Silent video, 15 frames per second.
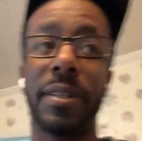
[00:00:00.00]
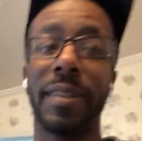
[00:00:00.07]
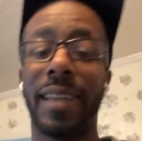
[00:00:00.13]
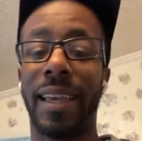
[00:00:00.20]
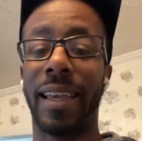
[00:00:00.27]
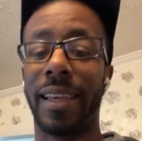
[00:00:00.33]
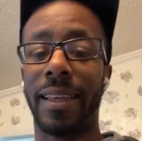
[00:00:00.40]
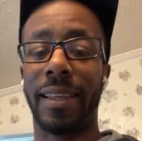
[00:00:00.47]

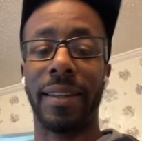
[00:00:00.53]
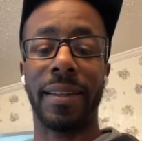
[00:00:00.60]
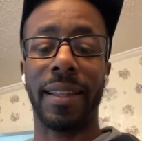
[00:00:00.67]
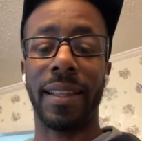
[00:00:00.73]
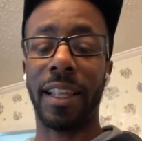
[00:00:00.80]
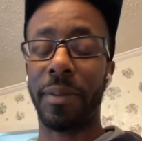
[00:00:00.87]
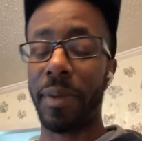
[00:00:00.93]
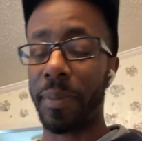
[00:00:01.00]
and a
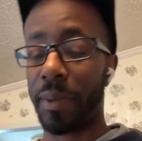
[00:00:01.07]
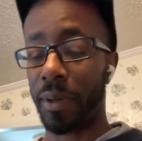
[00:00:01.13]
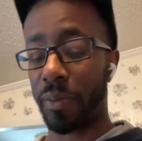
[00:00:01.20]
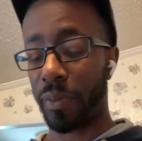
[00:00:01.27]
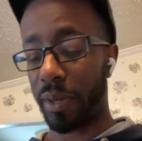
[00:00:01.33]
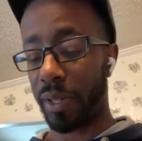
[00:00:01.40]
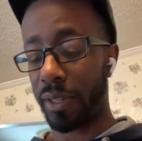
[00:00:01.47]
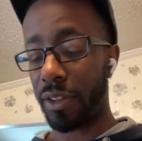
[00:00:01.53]
lot of people don't
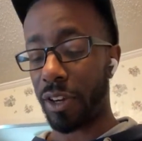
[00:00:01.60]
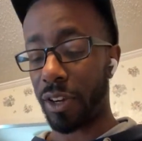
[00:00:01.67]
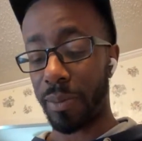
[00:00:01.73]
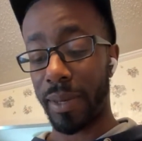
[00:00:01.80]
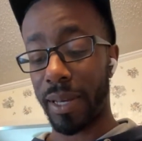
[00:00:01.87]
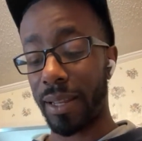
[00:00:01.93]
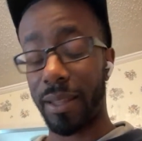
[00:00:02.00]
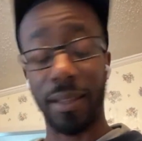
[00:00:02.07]
really talk
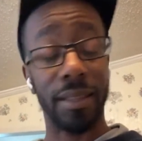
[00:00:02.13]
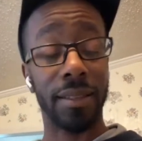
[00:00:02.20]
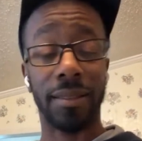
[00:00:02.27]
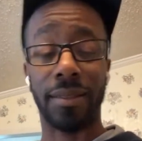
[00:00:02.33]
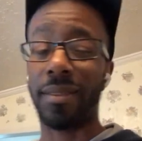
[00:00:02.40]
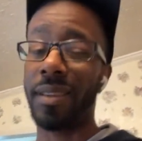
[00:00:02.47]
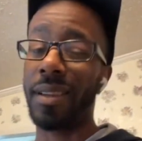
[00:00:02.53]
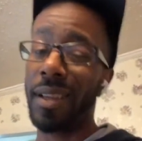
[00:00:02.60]
about it, at least